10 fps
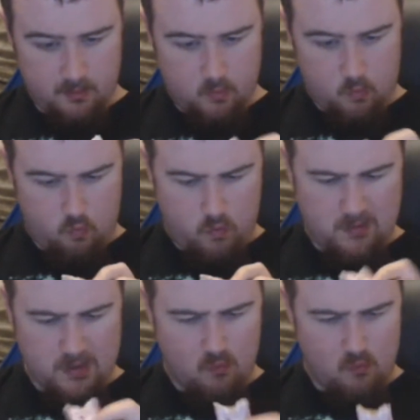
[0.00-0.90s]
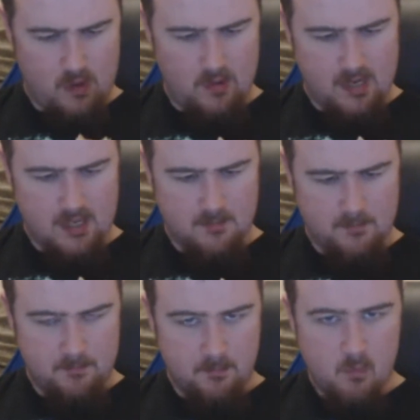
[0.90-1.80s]
Really, really nice.
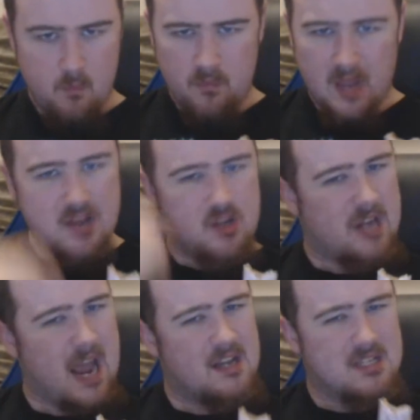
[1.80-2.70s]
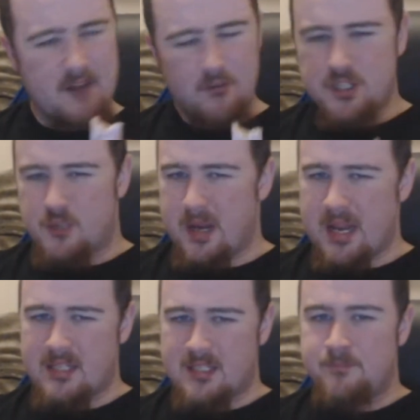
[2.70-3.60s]
And you're getting a different
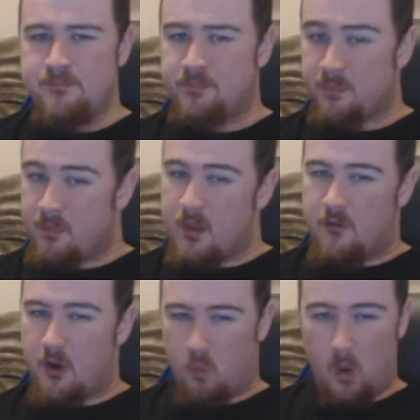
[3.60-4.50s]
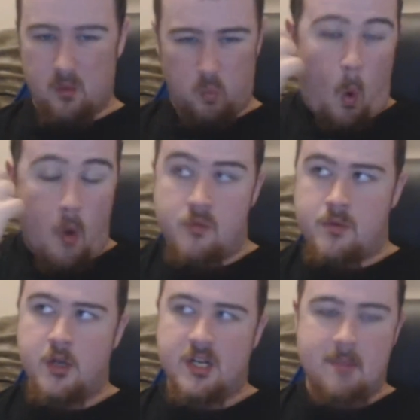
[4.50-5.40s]
sweetness from what
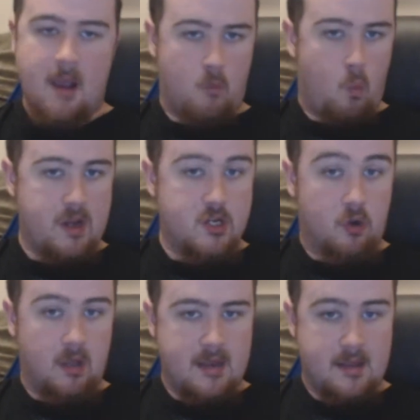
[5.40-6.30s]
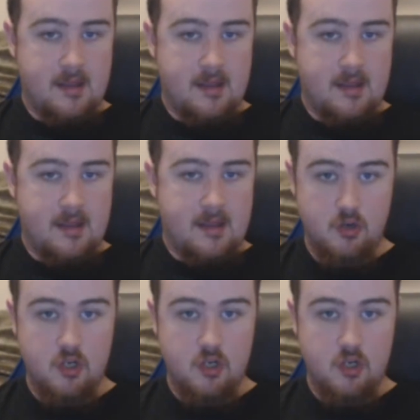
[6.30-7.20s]
you'd expect from white chocolate in this country to be.